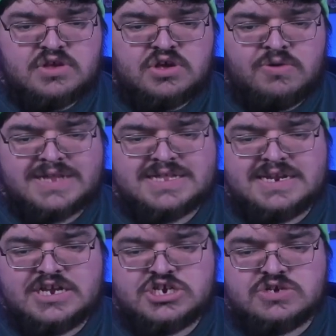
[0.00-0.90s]
Corrected
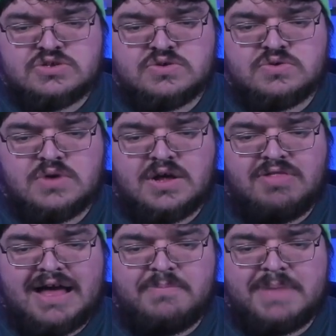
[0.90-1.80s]
an issue to
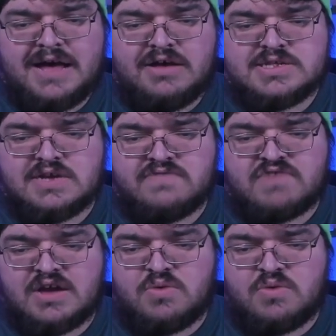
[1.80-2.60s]
allow pals of rank